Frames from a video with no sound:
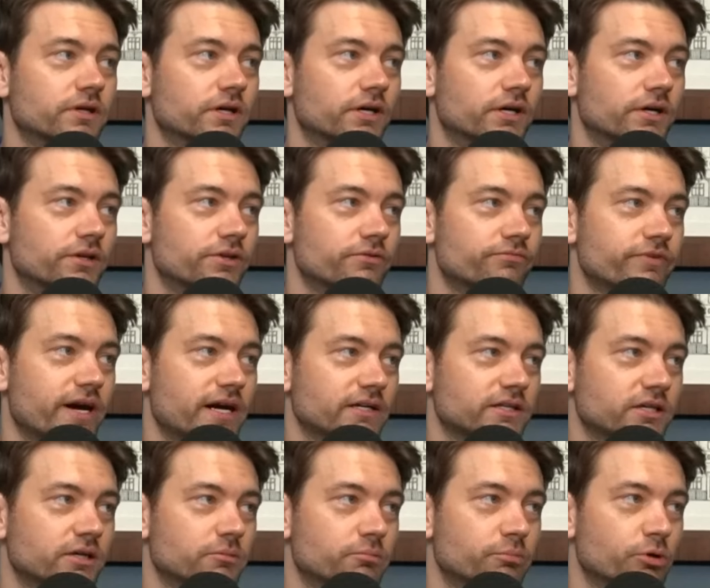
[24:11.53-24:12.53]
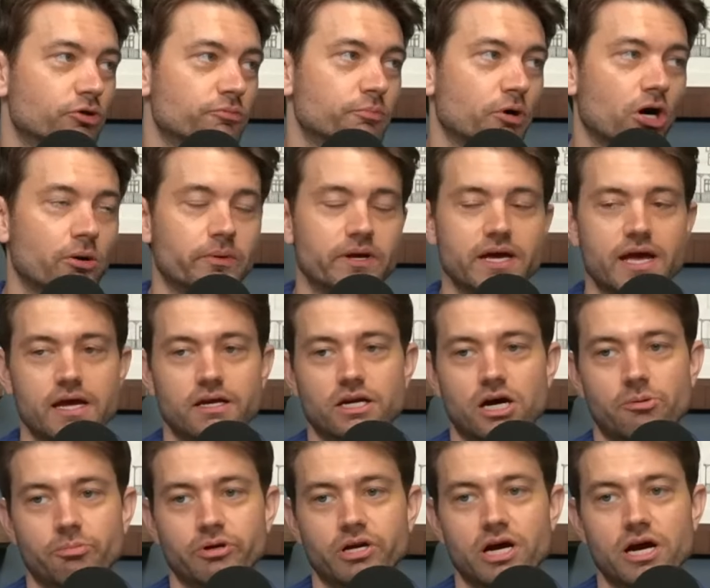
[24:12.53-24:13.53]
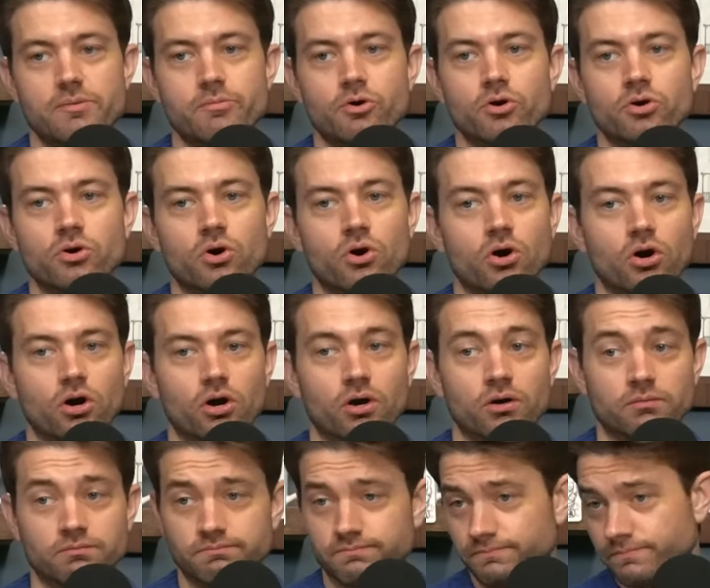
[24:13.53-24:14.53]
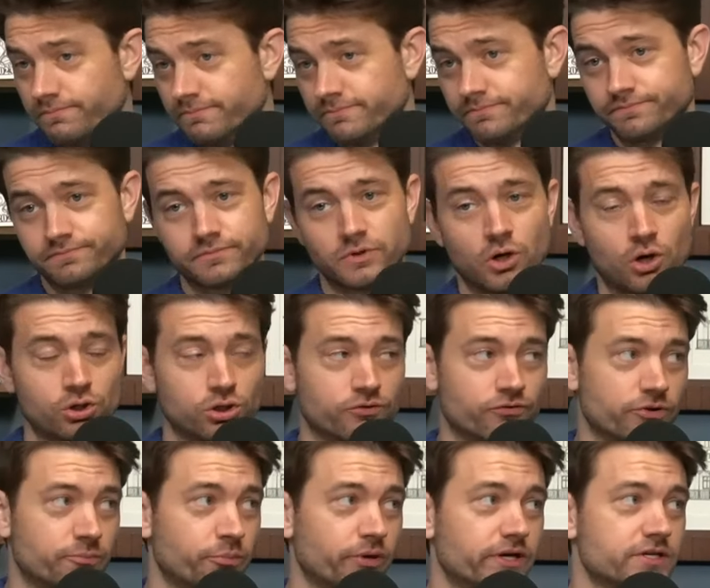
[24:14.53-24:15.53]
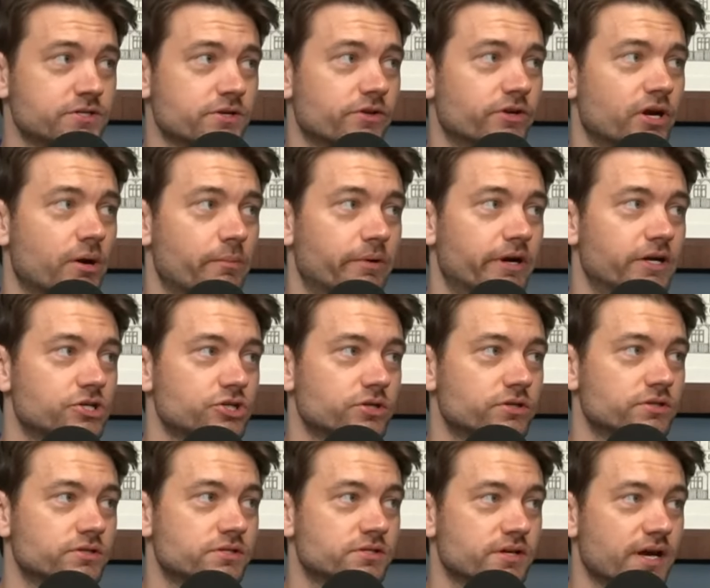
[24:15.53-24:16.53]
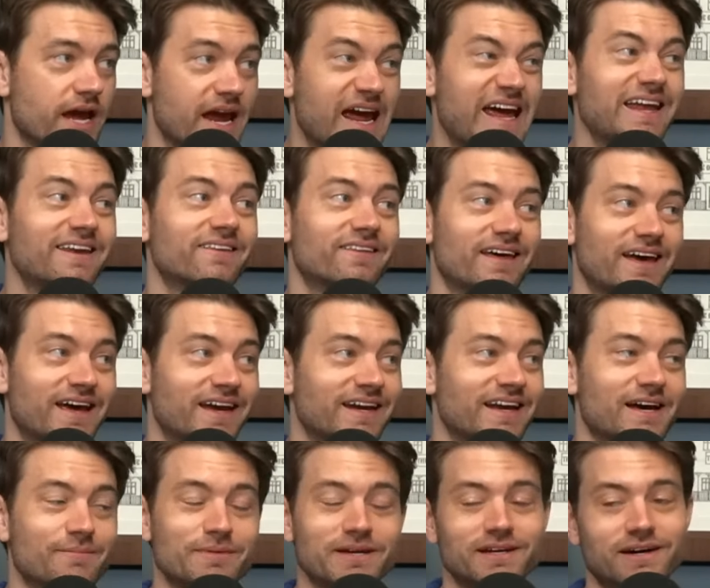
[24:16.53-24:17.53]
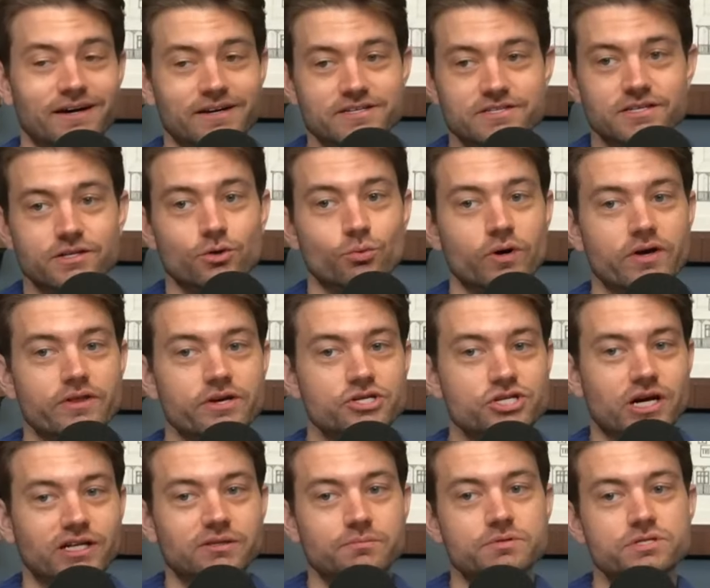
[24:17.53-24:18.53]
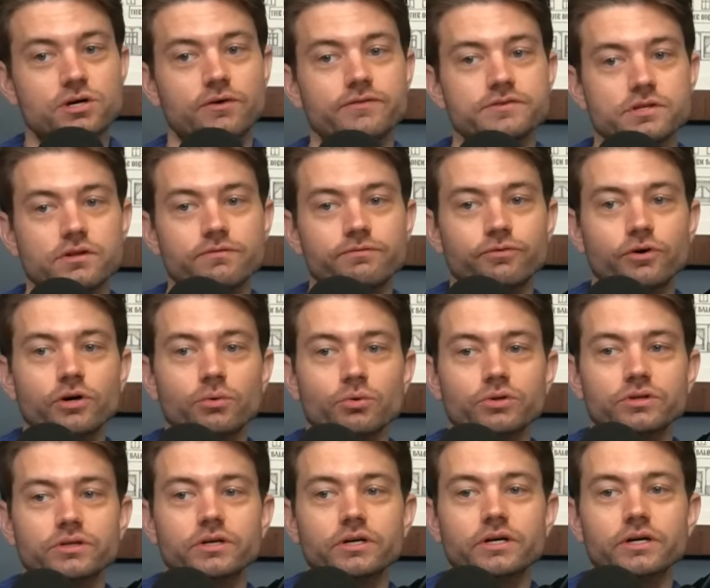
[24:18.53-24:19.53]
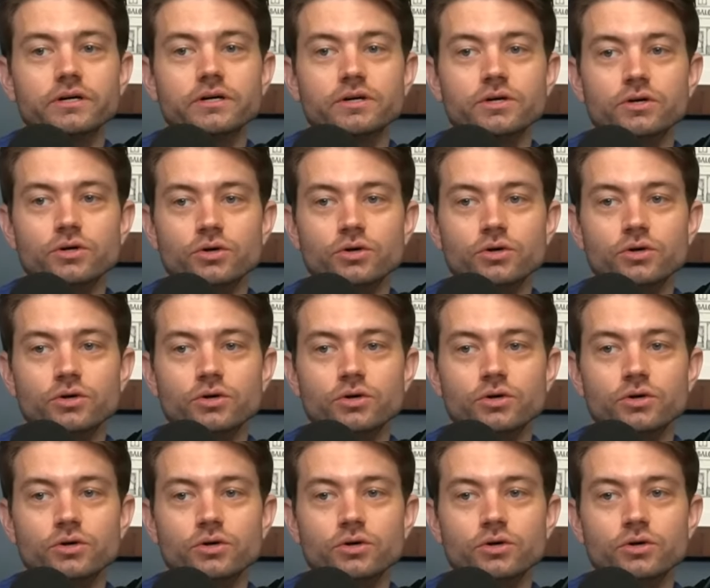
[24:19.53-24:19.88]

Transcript: The fact that both Barbie and Oppenheimer are all over the place on the nominations, and then, I mean, honestly, the way they shot themselves in the foot with the